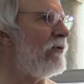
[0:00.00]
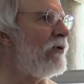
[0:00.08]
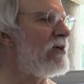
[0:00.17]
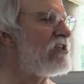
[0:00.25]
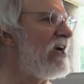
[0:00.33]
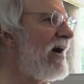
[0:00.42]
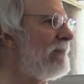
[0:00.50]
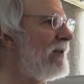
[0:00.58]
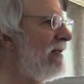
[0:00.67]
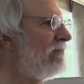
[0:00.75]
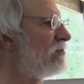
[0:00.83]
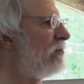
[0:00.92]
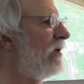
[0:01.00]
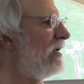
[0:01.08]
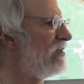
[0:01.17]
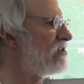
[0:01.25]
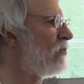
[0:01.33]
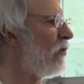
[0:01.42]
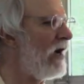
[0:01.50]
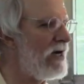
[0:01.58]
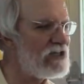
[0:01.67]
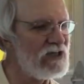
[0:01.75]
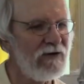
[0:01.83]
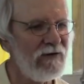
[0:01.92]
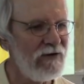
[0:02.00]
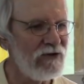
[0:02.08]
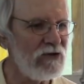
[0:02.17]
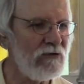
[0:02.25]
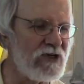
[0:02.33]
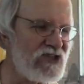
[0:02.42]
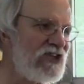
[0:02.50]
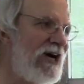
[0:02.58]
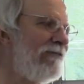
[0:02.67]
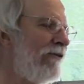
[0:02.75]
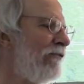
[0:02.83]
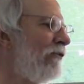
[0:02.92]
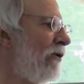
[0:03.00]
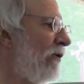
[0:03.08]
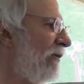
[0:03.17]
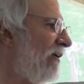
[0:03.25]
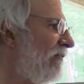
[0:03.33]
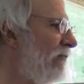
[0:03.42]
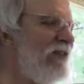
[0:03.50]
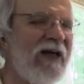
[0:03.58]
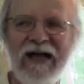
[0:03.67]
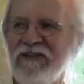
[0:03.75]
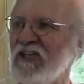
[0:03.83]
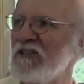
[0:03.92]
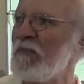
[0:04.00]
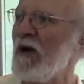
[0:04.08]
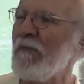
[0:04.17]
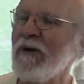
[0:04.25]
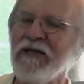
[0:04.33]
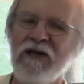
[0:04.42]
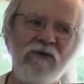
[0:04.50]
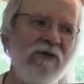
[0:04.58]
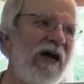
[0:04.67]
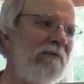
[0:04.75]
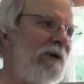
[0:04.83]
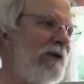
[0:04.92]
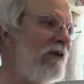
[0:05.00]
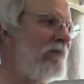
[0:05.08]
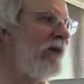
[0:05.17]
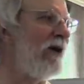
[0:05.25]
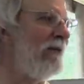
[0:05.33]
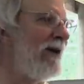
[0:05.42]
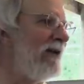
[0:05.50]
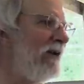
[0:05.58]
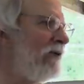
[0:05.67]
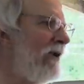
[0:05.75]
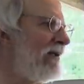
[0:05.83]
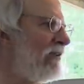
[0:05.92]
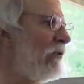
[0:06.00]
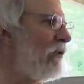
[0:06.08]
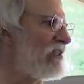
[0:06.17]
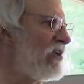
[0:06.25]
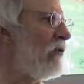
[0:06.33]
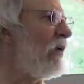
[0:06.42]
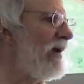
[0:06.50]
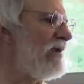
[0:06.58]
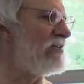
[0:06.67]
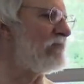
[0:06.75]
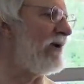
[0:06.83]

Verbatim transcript: the workshop and then was planting squash. Threw a shovelful of not this paramagnetic rock, but another paramagnetic rock that wasn't quite as